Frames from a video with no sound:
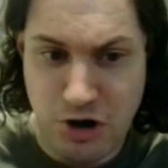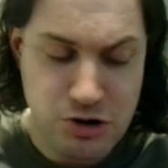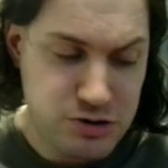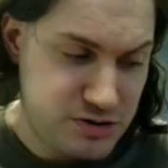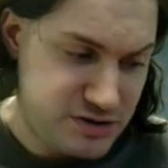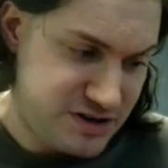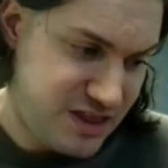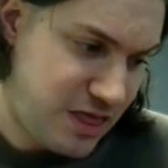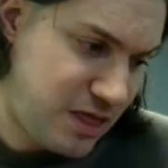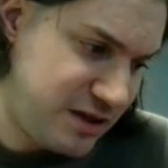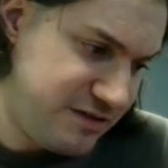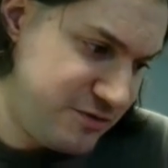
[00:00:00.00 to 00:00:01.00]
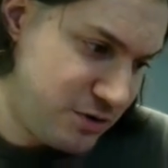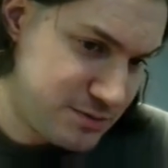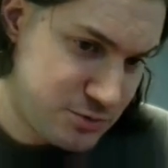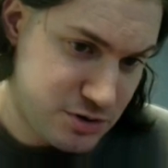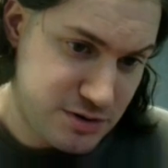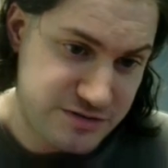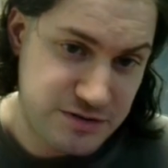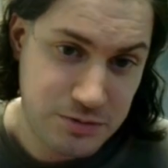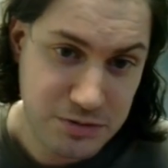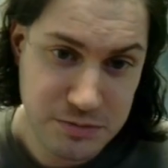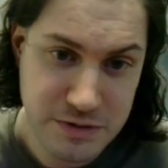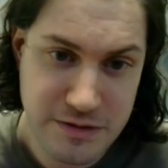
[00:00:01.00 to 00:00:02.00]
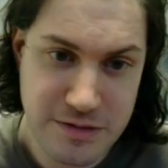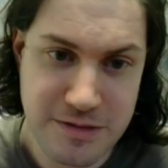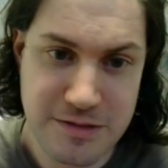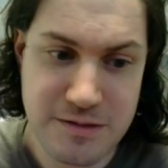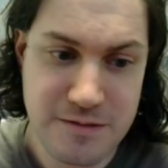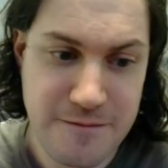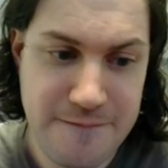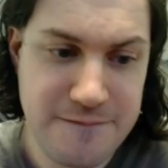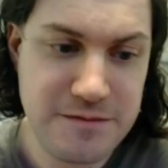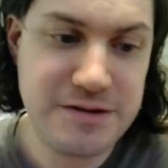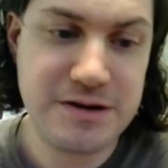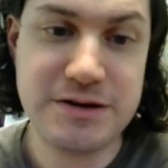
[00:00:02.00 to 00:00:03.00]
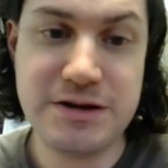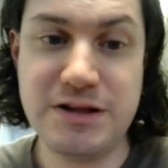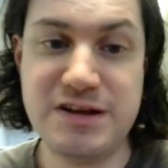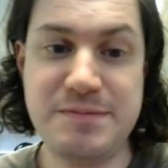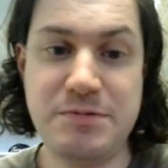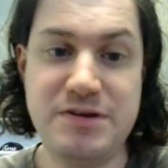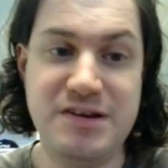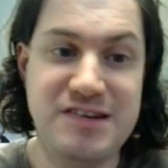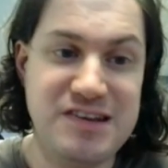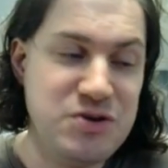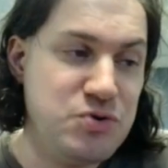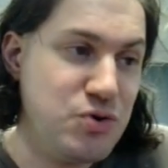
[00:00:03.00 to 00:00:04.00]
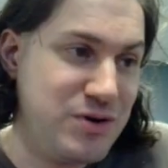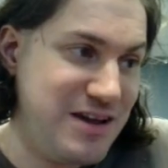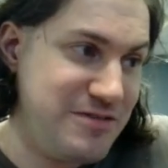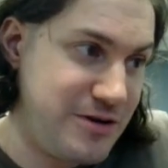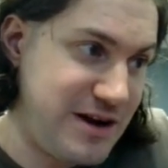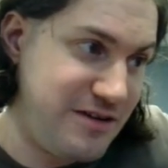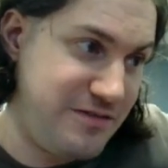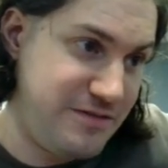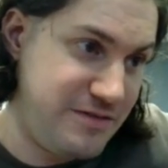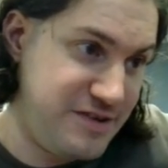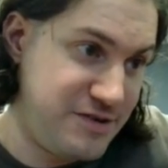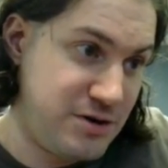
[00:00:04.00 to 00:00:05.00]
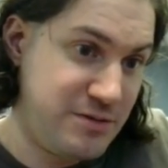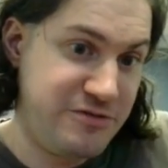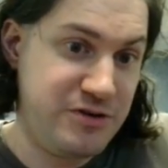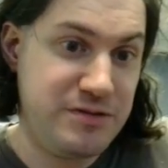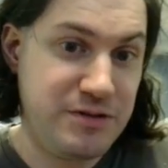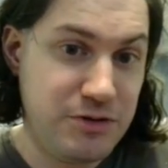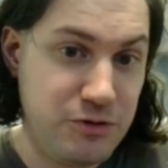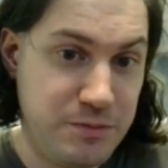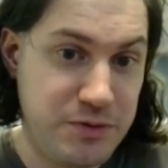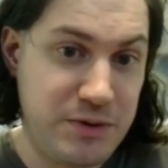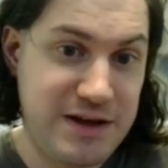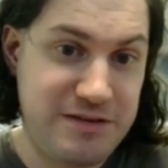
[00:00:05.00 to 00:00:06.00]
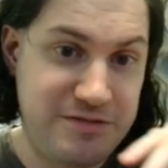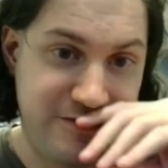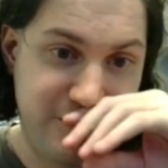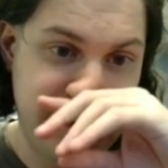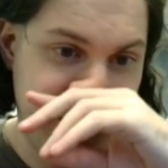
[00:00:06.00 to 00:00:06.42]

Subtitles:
are more comfortable with technical expertise, you don't ever have the Sir Humphrey in the loop. You have